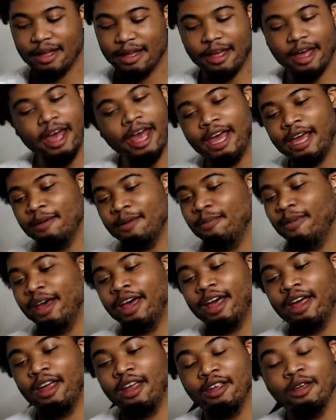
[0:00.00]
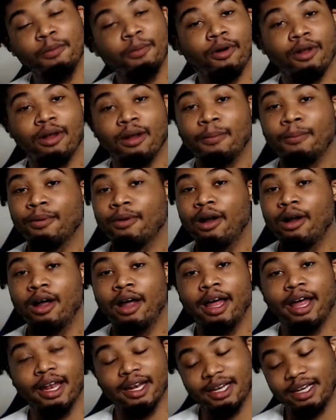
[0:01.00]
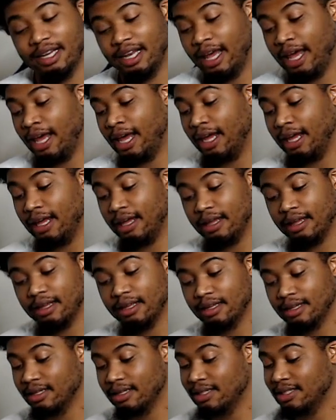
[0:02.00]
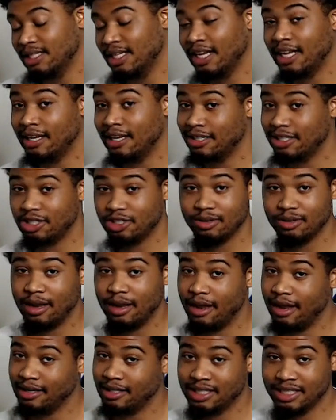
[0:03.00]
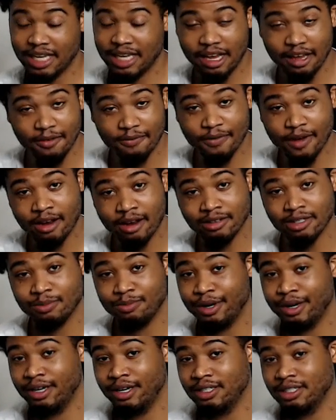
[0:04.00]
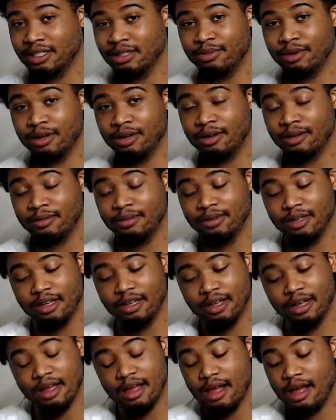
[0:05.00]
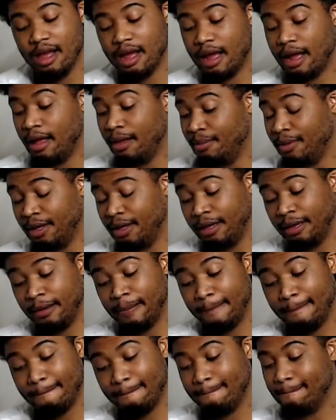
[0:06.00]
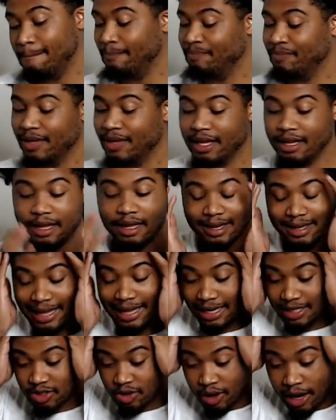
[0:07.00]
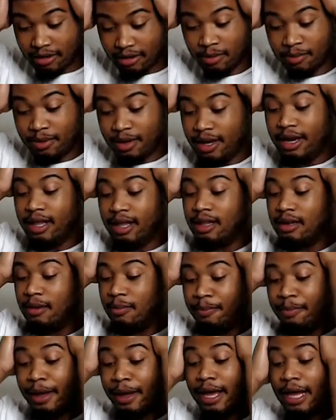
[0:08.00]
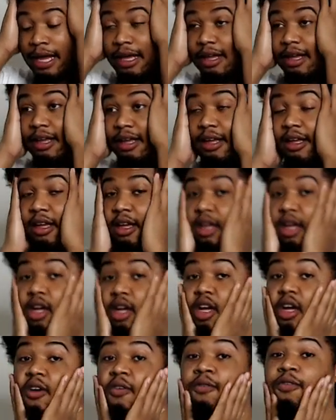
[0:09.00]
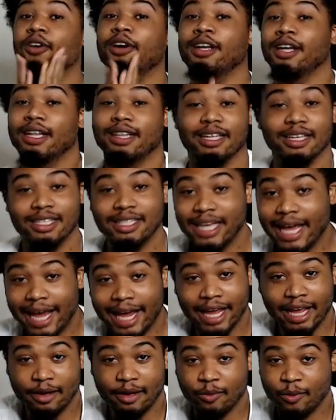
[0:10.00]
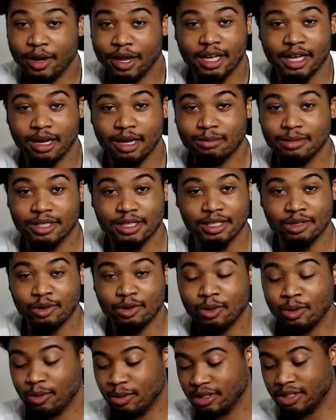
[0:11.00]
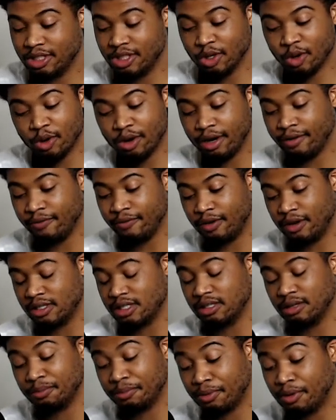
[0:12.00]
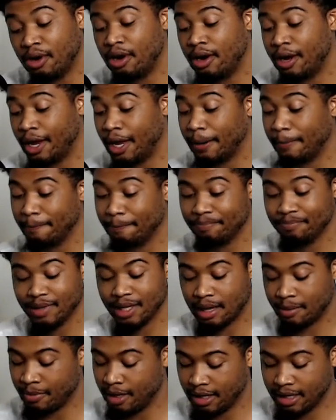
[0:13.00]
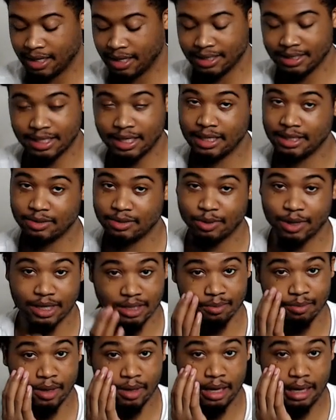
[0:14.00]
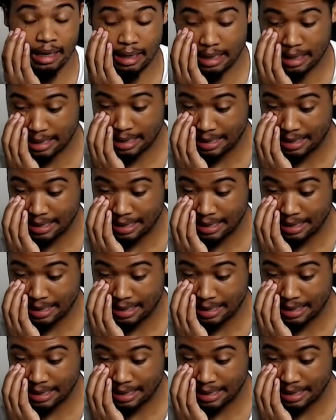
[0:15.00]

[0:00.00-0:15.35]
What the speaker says: Hey, man, your boy LeBron, hey, 10 finals appearances, bro. I mean, that's going to have to be another debate for another day when it comes to Jordan versus LeBron. I mean, because his resume,